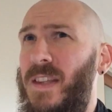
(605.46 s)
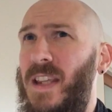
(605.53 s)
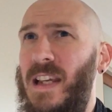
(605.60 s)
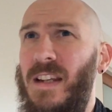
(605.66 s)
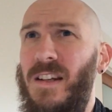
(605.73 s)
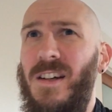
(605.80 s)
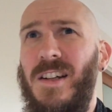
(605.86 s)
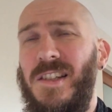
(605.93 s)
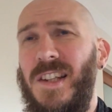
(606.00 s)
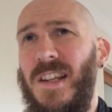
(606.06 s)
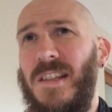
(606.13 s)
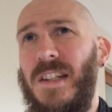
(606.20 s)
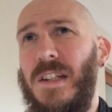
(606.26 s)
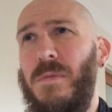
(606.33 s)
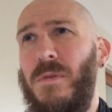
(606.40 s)
thinking, oh, is
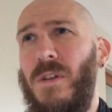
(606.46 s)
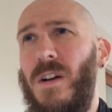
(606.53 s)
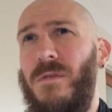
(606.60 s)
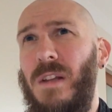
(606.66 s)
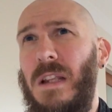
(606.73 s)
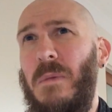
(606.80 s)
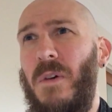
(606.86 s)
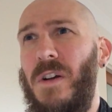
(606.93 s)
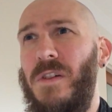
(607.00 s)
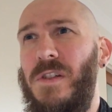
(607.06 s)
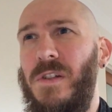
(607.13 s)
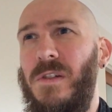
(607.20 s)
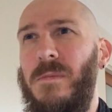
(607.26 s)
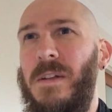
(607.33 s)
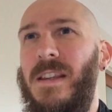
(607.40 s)
this what I really want
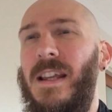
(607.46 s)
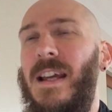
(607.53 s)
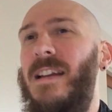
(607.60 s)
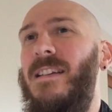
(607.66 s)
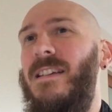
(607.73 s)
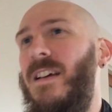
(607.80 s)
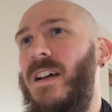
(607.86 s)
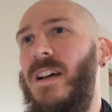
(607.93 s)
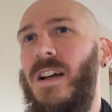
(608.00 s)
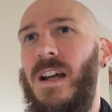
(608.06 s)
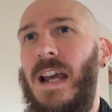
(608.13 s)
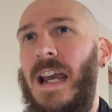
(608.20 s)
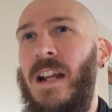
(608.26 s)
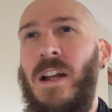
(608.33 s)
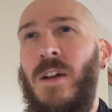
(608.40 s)
to do? But then
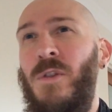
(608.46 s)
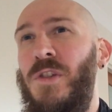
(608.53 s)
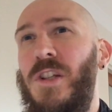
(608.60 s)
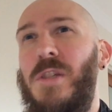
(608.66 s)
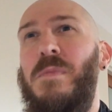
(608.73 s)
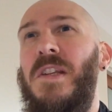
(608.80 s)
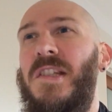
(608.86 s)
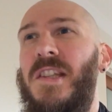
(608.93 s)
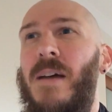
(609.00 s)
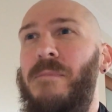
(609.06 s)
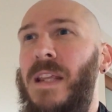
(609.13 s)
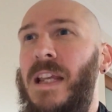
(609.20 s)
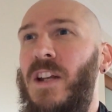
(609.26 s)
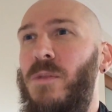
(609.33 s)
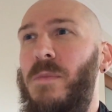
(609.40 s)
it'll just be
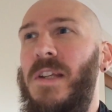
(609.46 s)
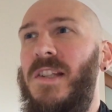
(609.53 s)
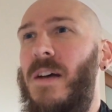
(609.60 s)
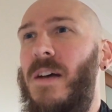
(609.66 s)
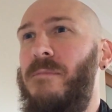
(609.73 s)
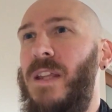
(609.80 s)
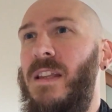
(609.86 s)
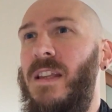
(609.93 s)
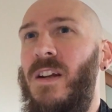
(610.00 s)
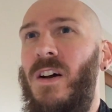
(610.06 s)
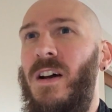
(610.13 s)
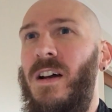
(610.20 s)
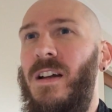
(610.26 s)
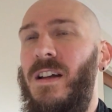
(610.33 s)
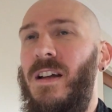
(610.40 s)
something. It'll be something that
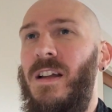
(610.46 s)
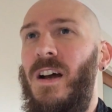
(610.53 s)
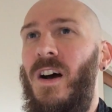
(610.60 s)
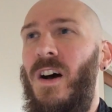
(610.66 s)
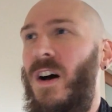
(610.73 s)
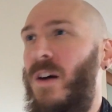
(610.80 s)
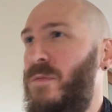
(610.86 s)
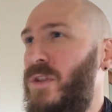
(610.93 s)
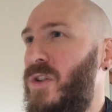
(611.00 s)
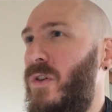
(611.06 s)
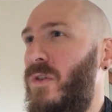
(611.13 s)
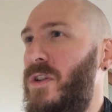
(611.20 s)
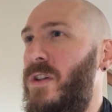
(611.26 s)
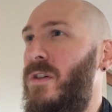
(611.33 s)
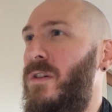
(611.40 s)
I'm
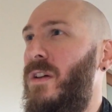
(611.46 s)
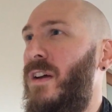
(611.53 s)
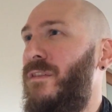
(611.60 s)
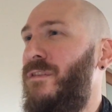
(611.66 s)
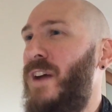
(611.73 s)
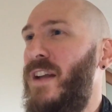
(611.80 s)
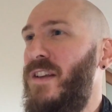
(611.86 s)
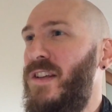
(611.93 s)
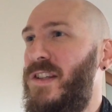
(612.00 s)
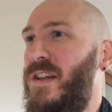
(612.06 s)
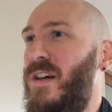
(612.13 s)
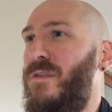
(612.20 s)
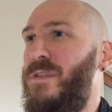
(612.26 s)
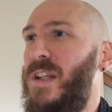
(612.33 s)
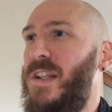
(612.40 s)
sure you have found
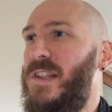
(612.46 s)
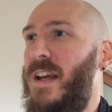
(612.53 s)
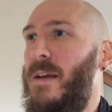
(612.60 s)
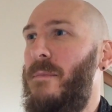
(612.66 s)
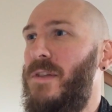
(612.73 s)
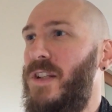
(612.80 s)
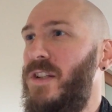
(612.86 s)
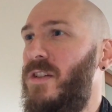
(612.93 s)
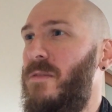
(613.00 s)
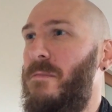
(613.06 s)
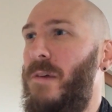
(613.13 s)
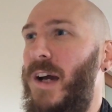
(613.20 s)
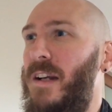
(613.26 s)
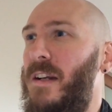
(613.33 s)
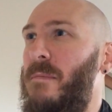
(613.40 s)
yourself in the same position,
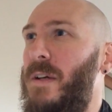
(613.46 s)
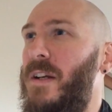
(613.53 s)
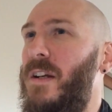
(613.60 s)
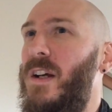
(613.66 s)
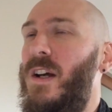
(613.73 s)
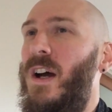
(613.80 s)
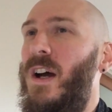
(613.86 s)
Bradon, but